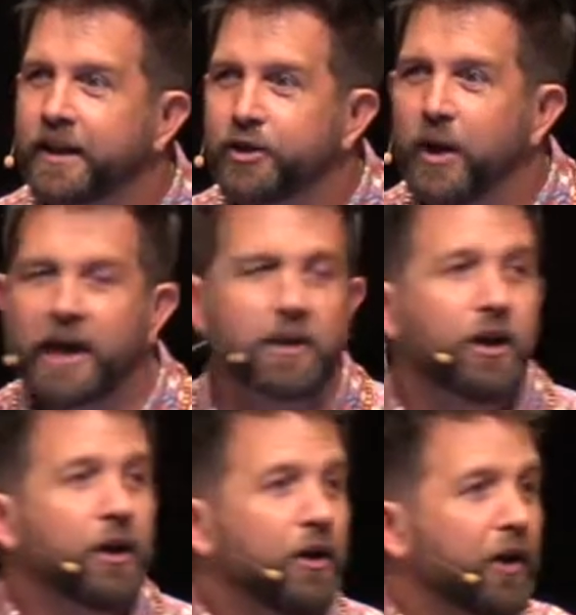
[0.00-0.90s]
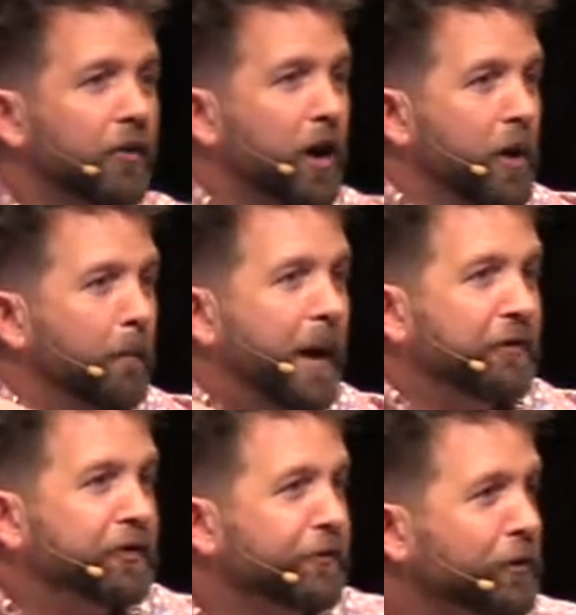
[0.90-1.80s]
you had a
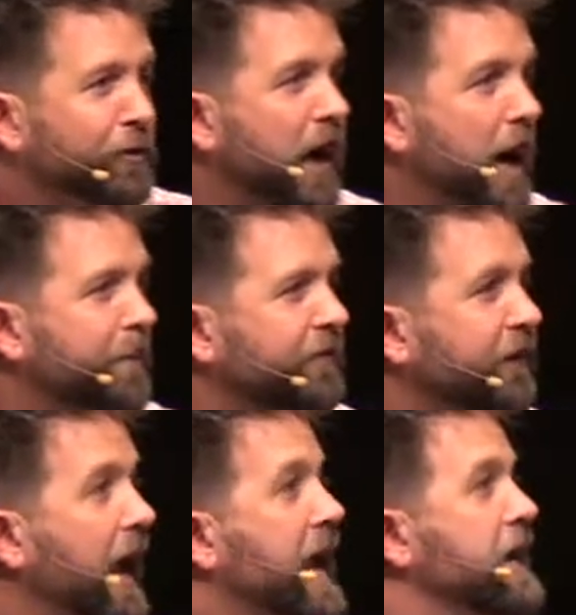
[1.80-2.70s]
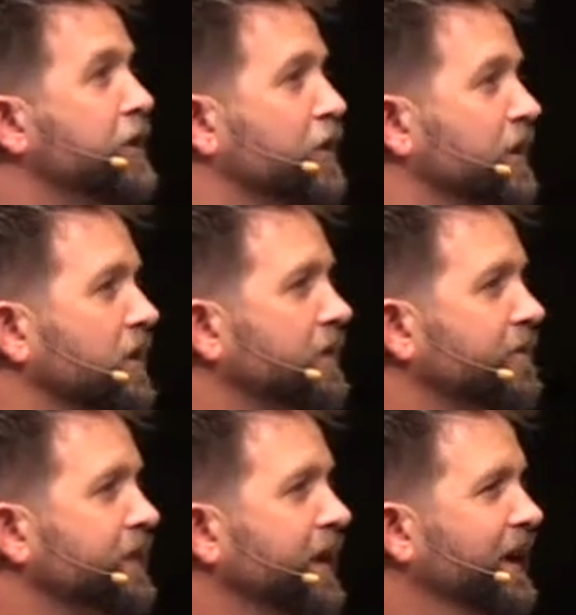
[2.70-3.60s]
bountiful crop of an acre,
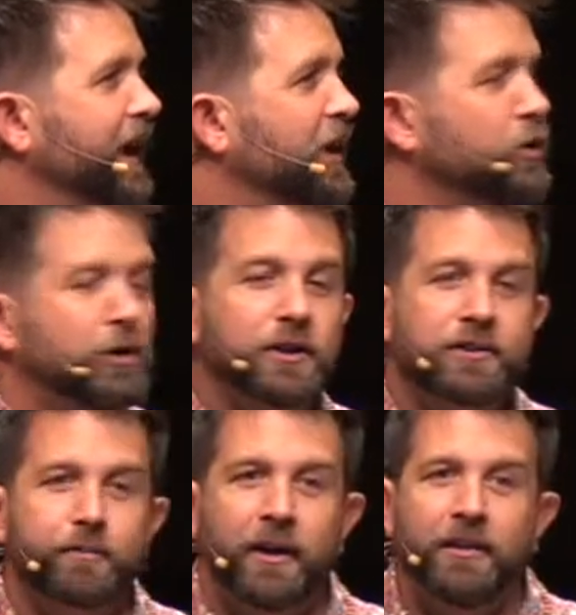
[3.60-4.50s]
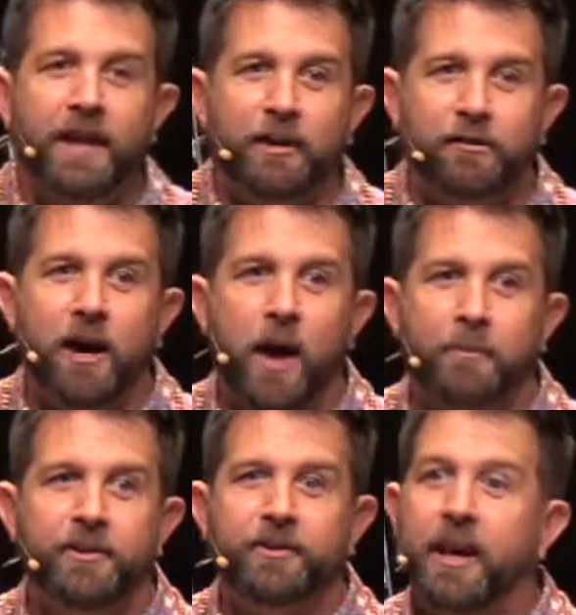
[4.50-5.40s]
and you looked upon that
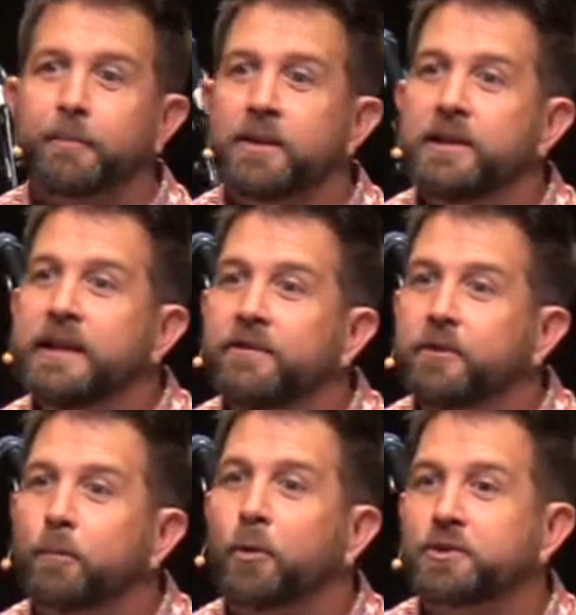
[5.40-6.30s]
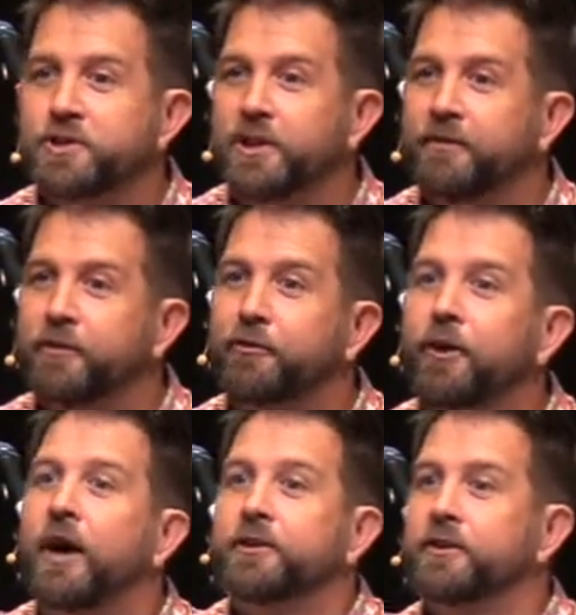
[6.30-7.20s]
crop and said, I'm going to leave a portion of it
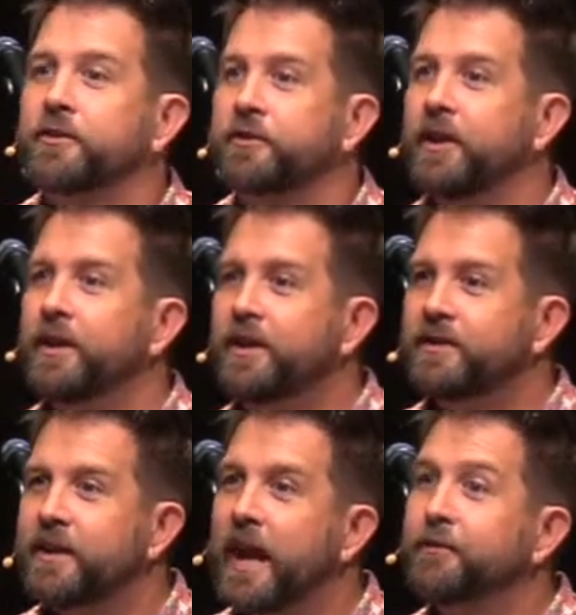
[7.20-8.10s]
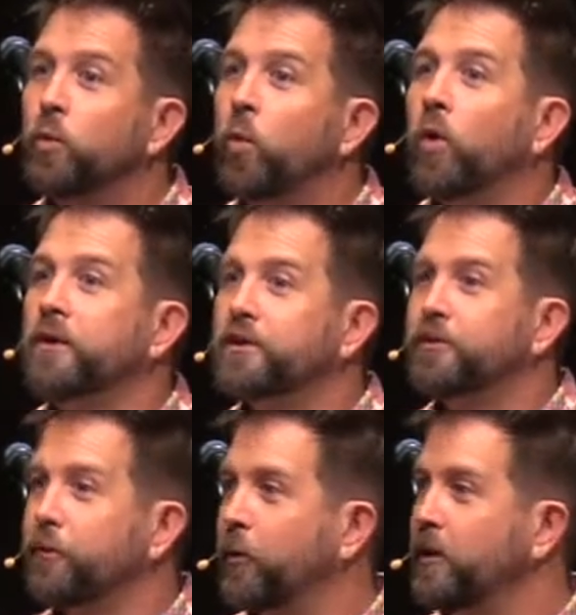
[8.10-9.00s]
for others that haven't worked
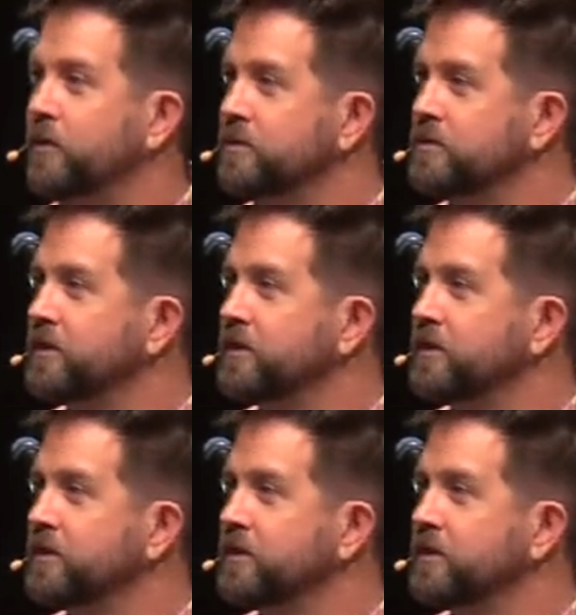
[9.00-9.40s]
the soil,